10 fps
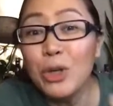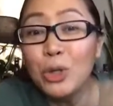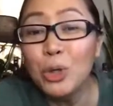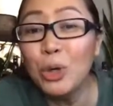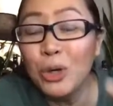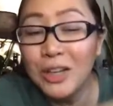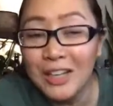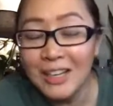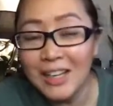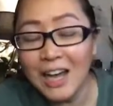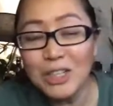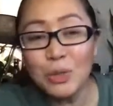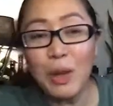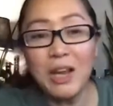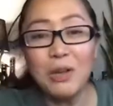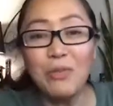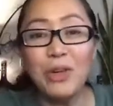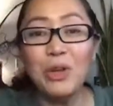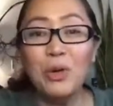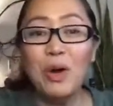you to I was just waiting for
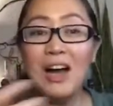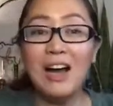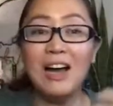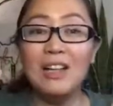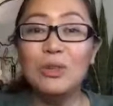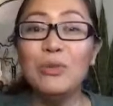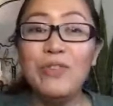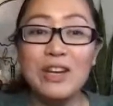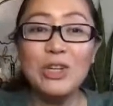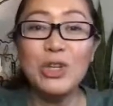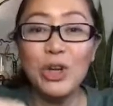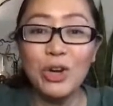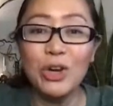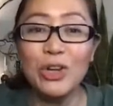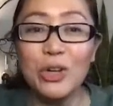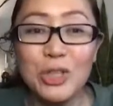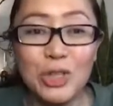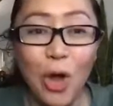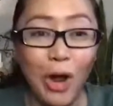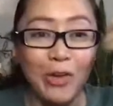you to finish your
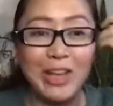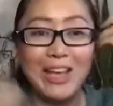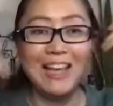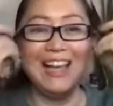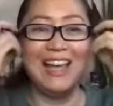story.